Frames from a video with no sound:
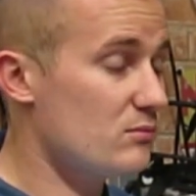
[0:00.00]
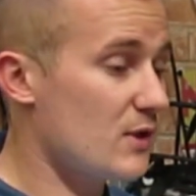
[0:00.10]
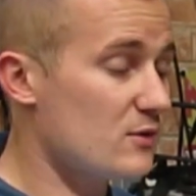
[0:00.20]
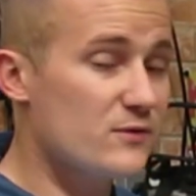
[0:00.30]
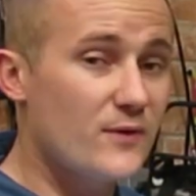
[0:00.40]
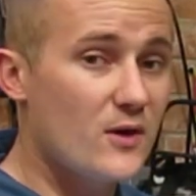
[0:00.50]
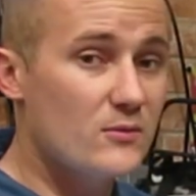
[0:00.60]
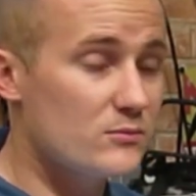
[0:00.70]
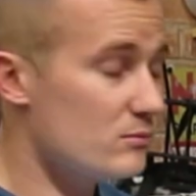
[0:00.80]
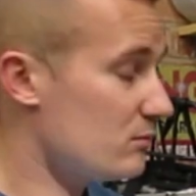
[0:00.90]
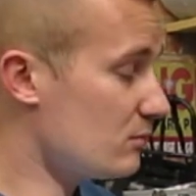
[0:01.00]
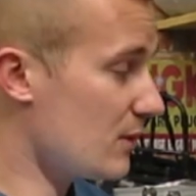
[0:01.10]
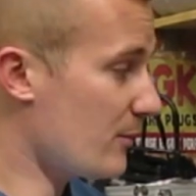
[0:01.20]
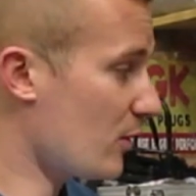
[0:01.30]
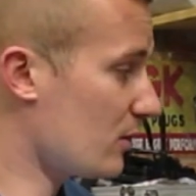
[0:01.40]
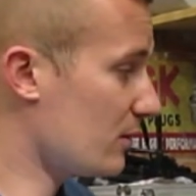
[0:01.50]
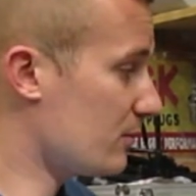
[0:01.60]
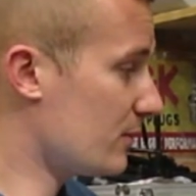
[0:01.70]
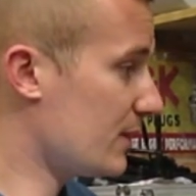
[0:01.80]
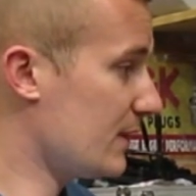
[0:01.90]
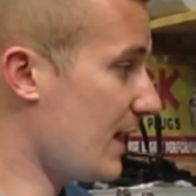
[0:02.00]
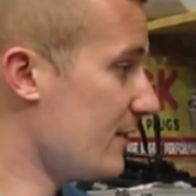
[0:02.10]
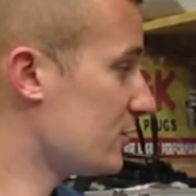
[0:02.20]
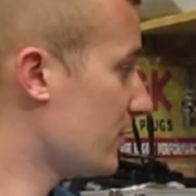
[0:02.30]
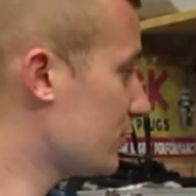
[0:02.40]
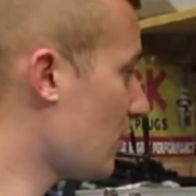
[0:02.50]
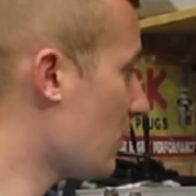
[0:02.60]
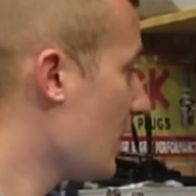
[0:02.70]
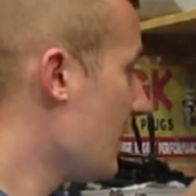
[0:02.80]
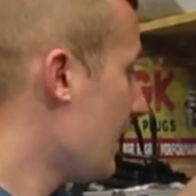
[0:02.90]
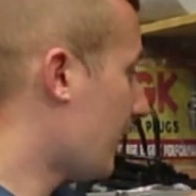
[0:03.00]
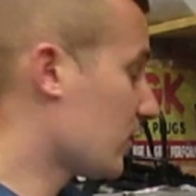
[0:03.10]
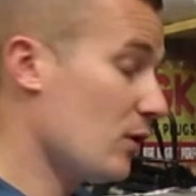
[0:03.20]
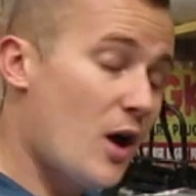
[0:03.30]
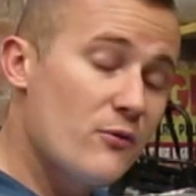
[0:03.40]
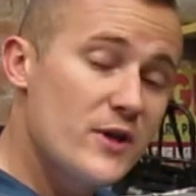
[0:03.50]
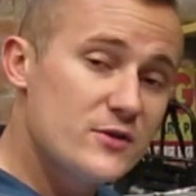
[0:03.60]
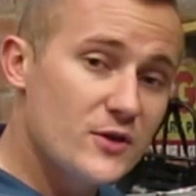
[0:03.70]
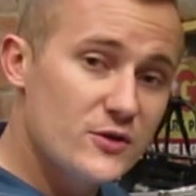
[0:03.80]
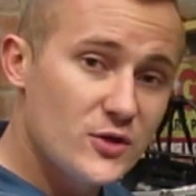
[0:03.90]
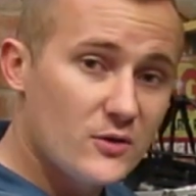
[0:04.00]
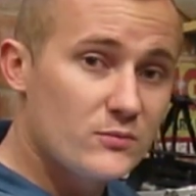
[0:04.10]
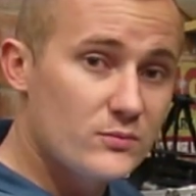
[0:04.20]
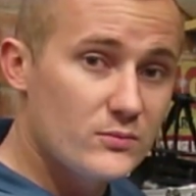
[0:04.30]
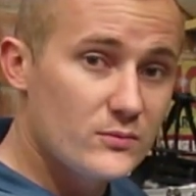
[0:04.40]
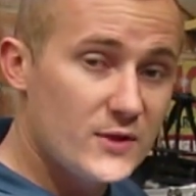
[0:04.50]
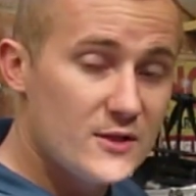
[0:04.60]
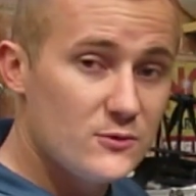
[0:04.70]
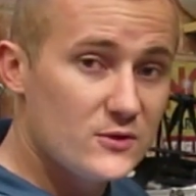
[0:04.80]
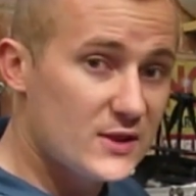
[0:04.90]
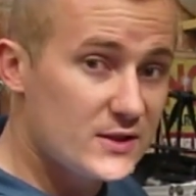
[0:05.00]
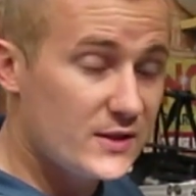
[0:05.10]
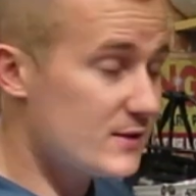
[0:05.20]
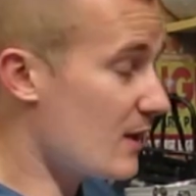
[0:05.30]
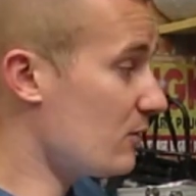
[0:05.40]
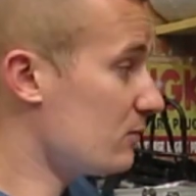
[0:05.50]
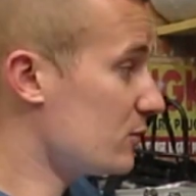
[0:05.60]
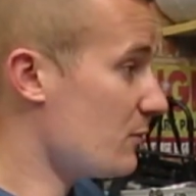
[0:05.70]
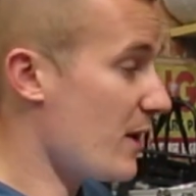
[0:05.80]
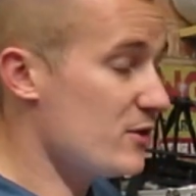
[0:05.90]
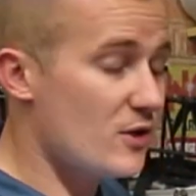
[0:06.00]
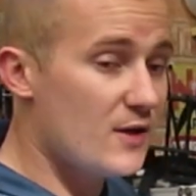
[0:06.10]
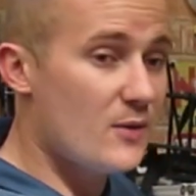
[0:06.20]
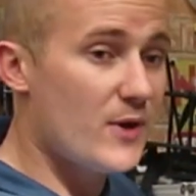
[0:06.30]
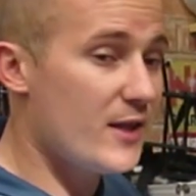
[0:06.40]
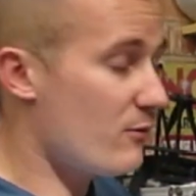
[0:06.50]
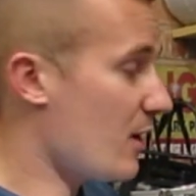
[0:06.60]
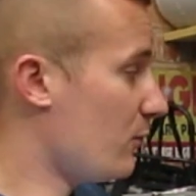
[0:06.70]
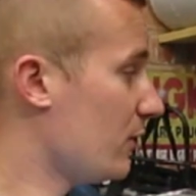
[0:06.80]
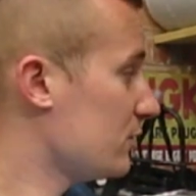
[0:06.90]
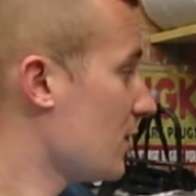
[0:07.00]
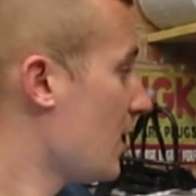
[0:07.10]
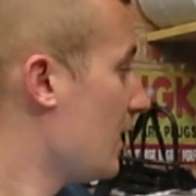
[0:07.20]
I just thought I'm not going to get into it. So I've done a lot of research on these wheels, as you can tell, to make sure that I buy the right wheels.